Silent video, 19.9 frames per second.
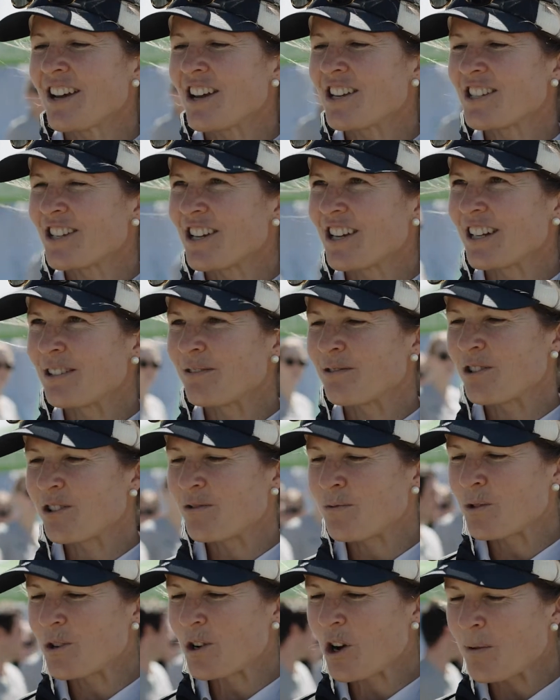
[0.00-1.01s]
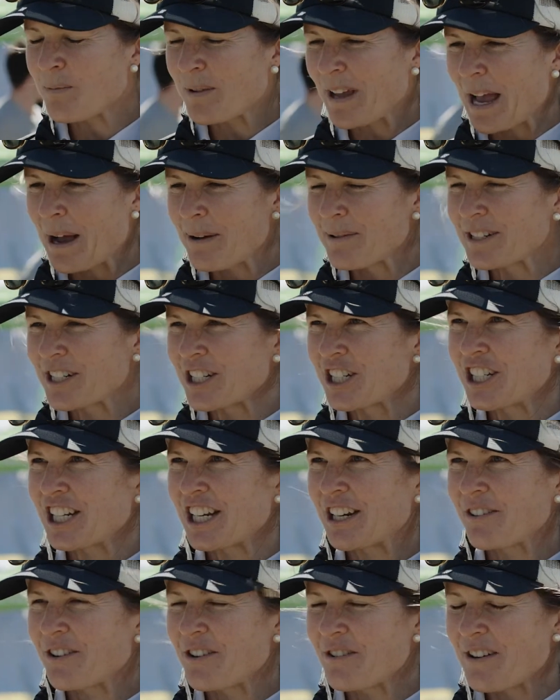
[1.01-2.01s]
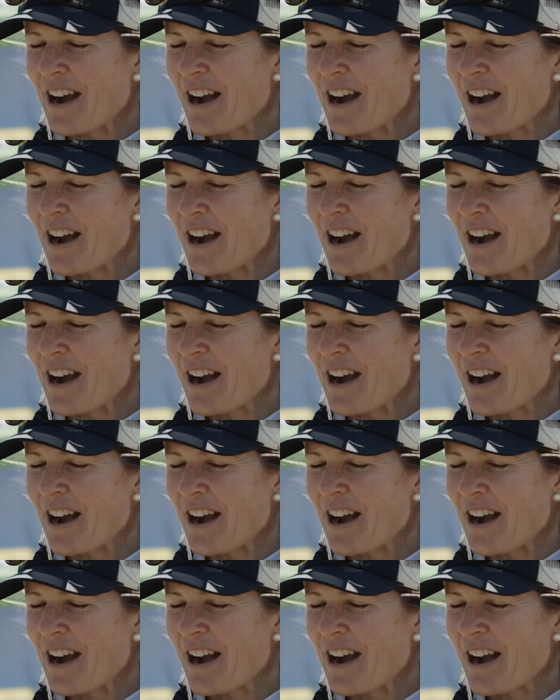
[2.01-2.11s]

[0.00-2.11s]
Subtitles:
I certainly would not be able to shear a